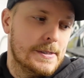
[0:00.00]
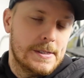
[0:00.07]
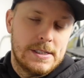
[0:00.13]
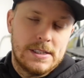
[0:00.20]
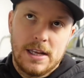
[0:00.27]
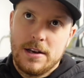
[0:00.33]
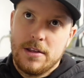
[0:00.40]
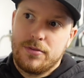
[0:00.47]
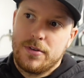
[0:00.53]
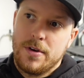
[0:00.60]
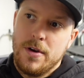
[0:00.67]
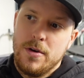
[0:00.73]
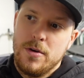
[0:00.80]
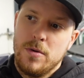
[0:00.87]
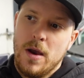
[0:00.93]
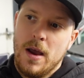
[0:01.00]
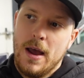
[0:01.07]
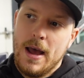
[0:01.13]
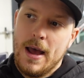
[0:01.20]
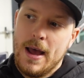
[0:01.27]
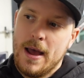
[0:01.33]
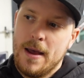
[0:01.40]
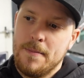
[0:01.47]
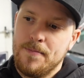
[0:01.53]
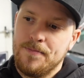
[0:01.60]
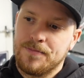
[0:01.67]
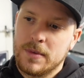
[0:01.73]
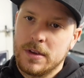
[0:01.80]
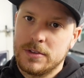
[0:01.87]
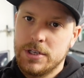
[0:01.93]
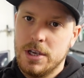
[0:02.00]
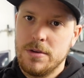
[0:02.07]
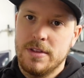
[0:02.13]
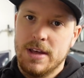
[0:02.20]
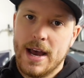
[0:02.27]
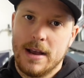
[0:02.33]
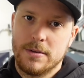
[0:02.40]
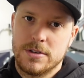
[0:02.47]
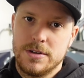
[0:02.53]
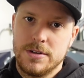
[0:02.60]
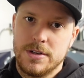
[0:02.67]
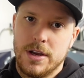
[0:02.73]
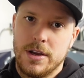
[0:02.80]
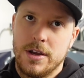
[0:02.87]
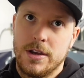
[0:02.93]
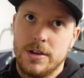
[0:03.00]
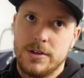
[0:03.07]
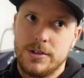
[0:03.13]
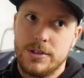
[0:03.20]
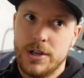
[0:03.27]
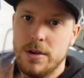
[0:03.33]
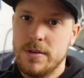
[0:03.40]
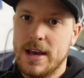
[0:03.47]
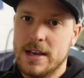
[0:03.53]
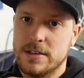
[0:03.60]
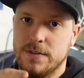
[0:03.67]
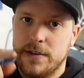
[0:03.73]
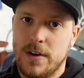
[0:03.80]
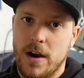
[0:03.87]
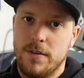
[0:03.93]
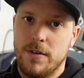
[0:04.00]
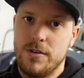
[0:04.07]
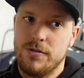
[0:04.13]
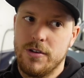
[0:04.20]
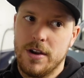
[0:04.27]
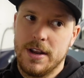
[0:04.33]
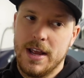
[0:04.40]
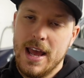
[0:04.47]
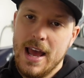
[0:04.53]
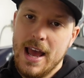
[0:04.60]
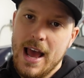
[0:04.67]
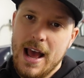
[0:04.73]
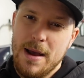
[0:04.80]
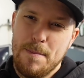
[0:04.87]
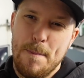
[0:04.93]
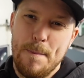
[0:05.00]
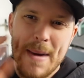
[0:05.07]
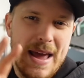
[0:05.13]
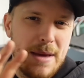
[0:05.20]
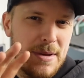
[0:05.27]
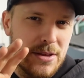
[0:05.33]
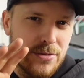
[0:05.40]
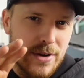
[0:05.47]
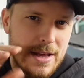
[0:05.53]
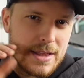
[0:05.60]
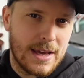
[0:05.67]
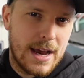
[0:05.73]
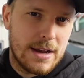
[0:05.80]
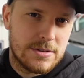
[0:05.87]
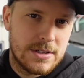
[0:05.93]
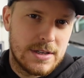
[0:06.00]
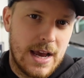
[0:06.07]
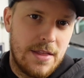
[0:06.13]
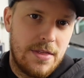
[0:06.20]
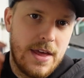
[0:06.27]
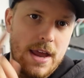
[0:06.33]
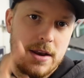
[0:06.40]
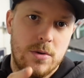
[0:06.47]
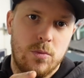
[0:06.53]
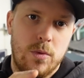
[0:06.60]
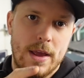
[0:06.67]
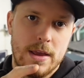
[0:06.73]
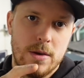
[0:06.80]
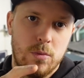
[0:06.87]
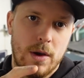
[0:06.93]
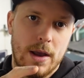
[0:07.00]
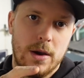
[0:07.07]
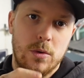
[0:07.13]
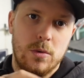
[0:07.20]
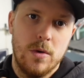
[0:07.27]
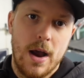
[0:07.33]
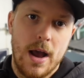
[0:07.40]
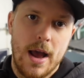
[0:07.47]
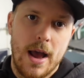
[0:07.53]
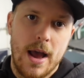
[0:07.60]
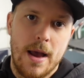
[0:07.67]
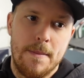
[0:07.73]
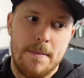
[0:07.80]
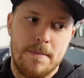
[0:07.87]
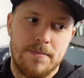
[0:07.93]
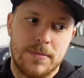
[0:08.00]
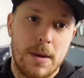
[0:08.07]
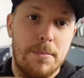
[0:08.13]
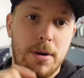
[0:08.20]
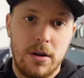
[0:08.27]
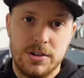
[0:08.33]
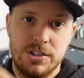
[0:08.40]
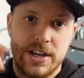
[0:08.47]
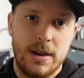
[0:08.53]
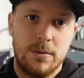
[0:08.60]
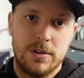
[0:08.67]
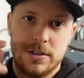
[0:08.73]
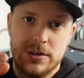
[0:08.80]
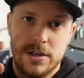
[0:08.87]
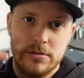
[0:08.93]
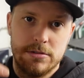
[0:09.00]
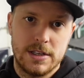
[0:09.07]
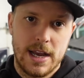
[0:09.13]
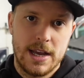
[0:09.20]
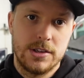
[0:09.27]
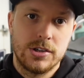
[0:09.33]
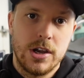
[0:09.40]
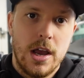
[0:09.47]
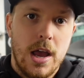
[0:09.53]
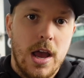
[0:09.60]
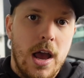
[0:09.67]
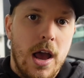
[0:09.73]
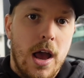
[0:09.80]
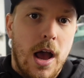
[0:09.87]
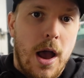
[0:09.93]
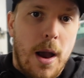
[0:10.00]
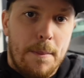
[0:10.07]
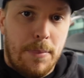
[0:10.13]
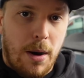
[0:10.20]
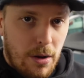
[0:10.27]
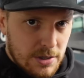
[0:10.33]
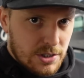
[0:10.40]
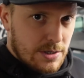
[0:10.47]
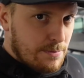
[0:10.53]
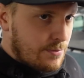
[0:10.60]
sand it through 2,000, 2,500, maybe 3,000, and then we will polish it with a two-stage polishing